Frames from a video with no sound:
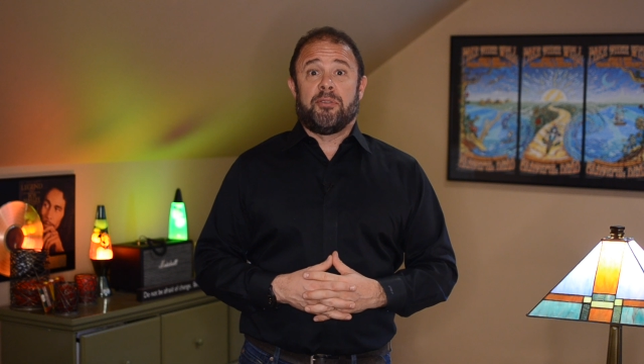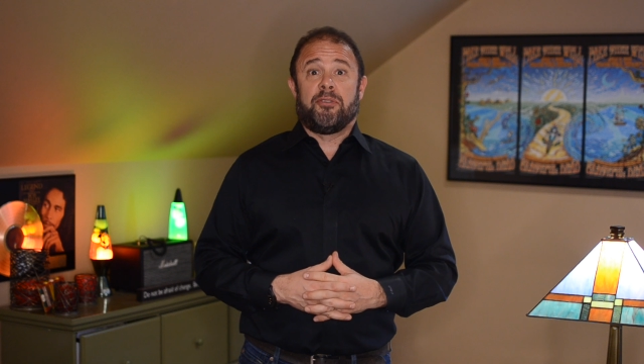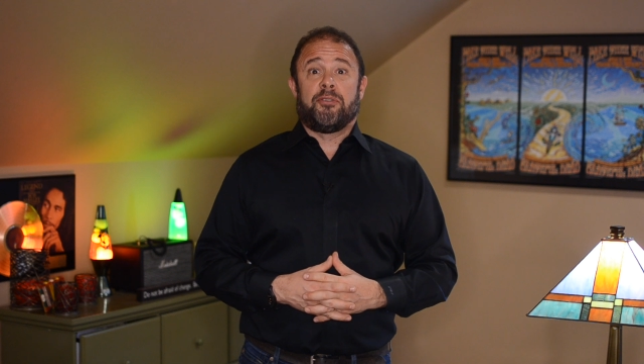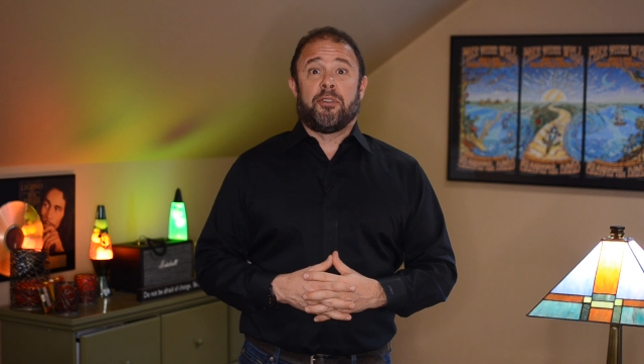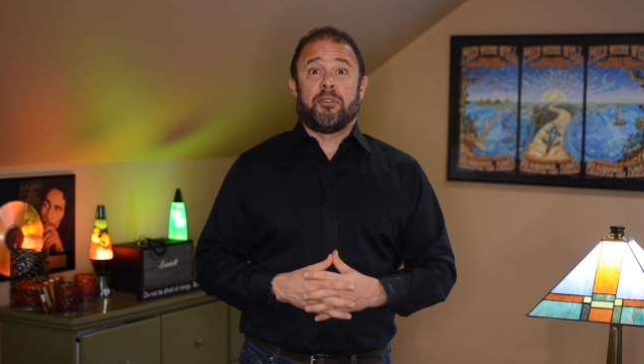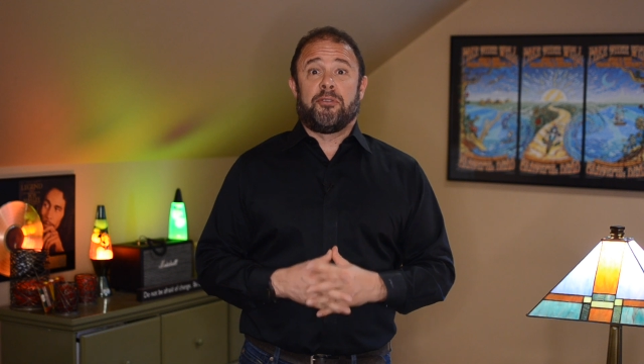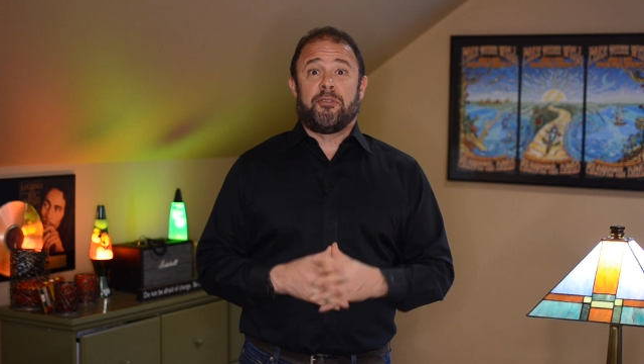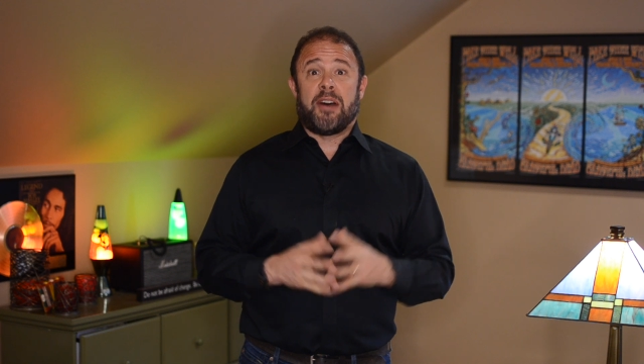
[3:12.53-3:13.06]

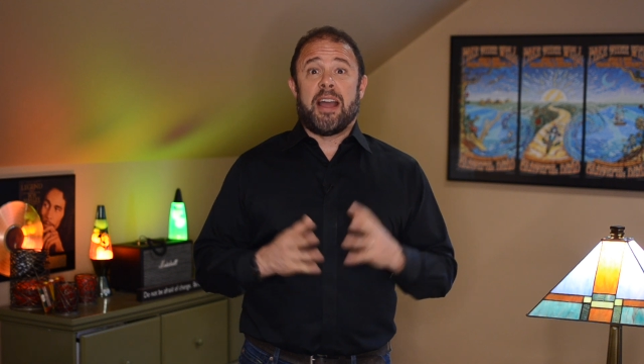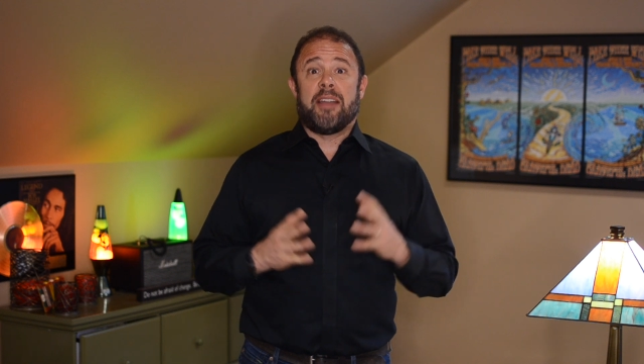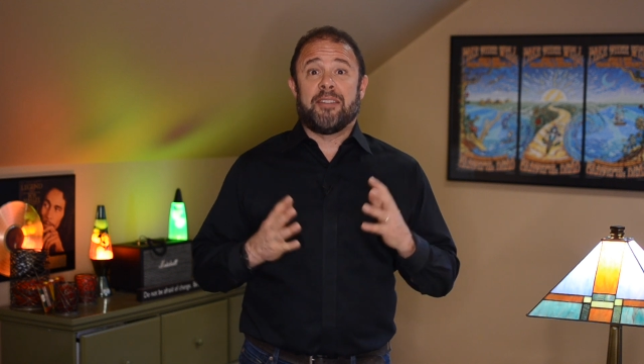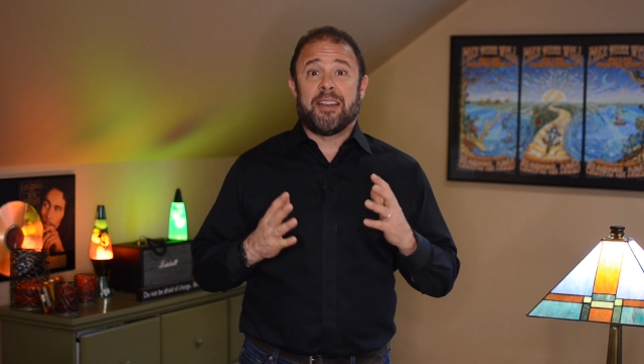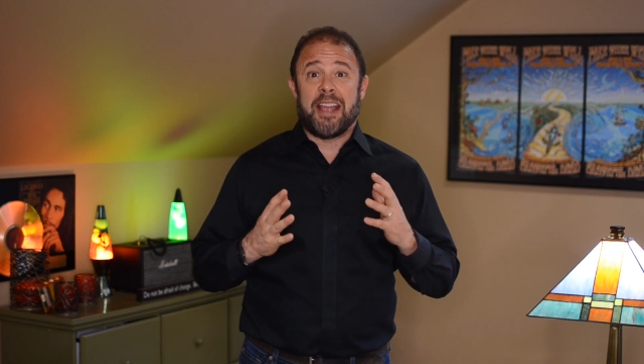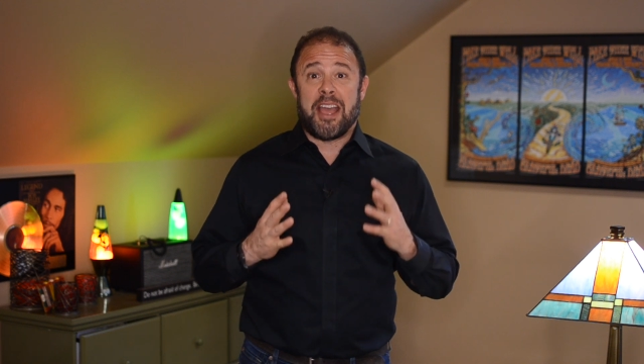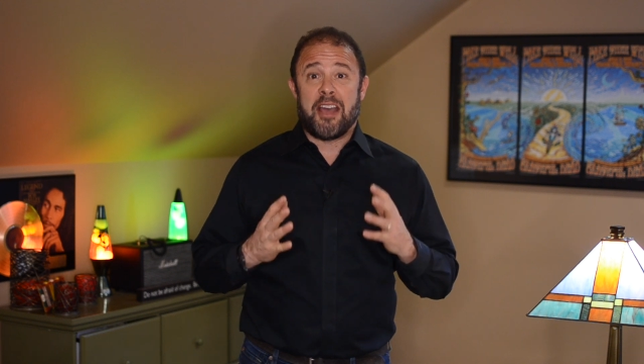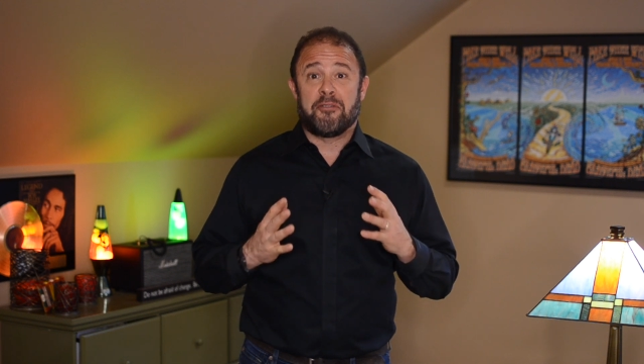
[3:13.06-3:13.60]
for five
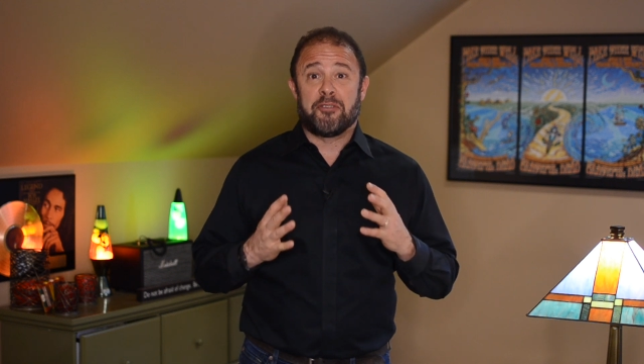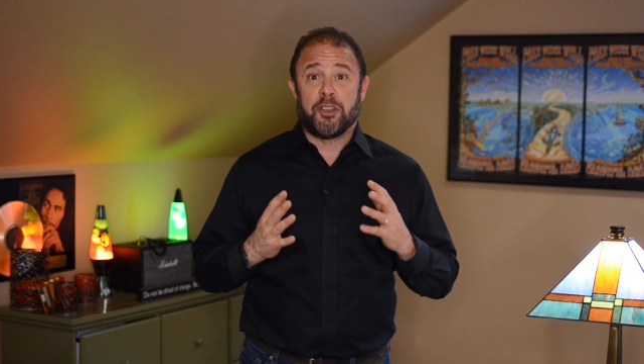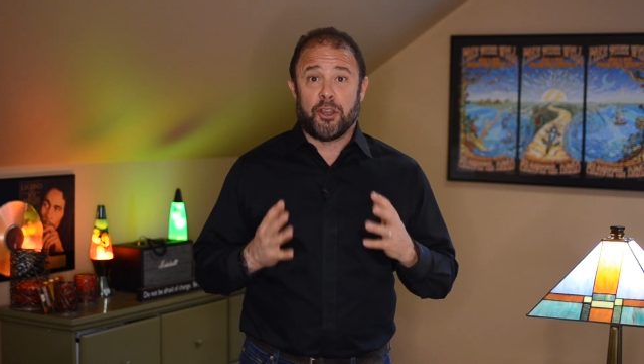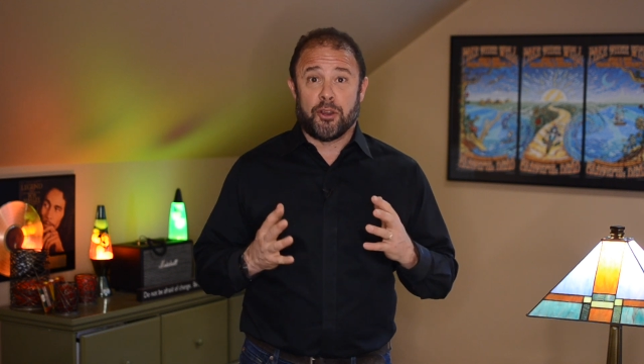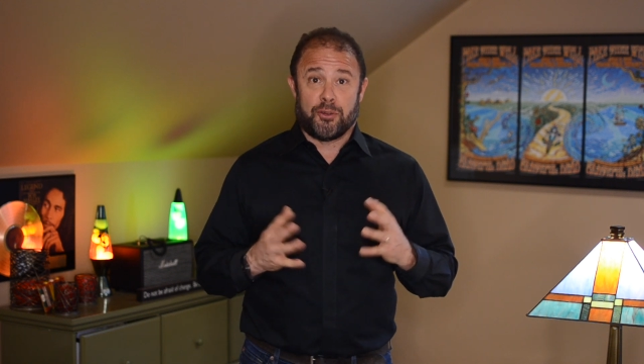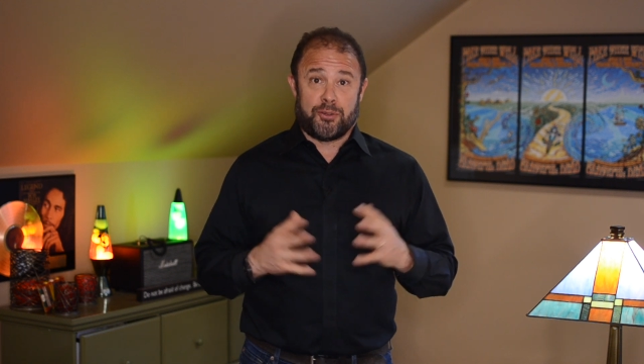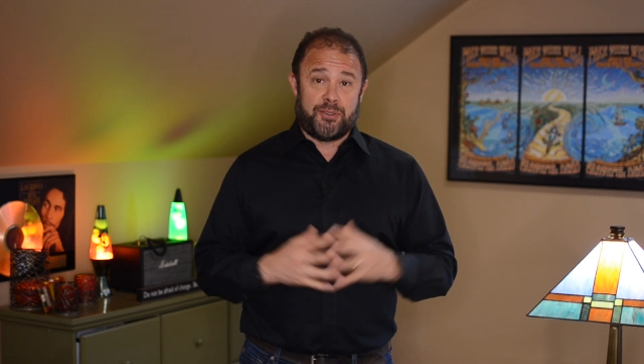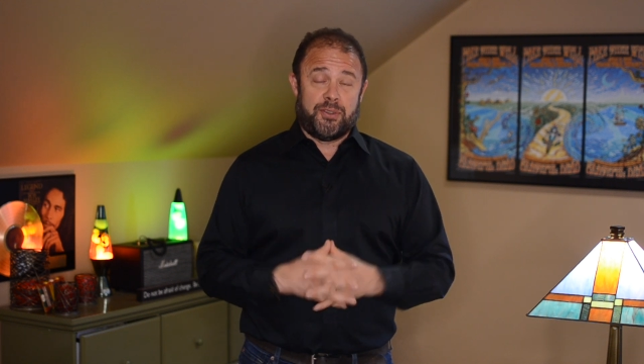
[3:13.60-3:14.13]
and a half
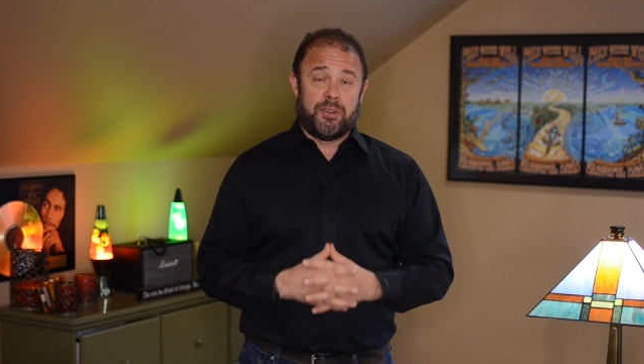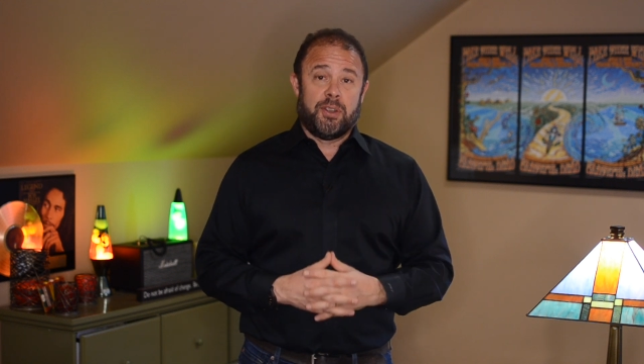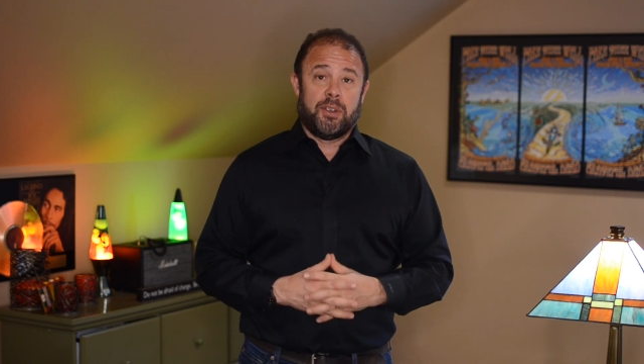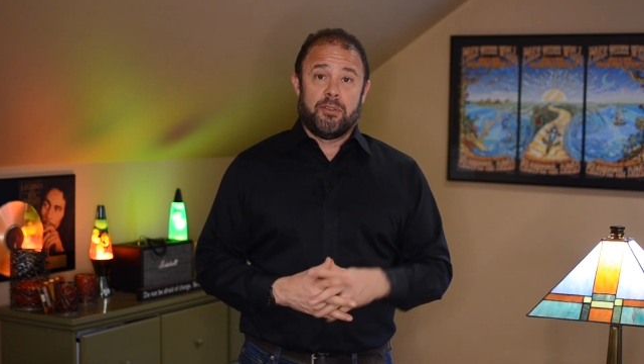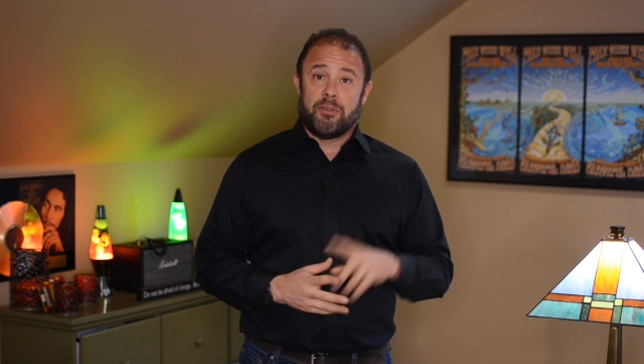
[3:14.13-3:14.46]
years